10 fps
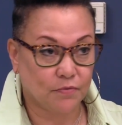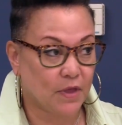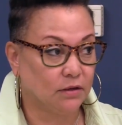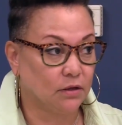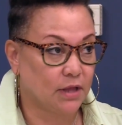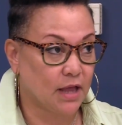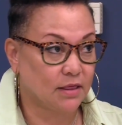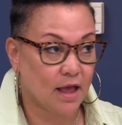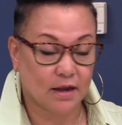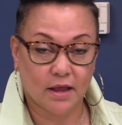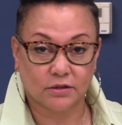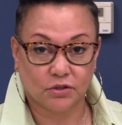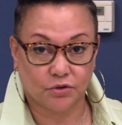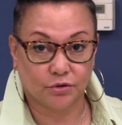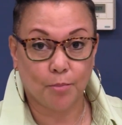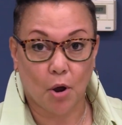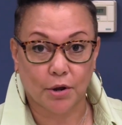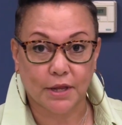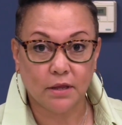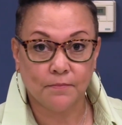they look at that as third
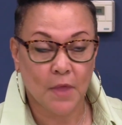party.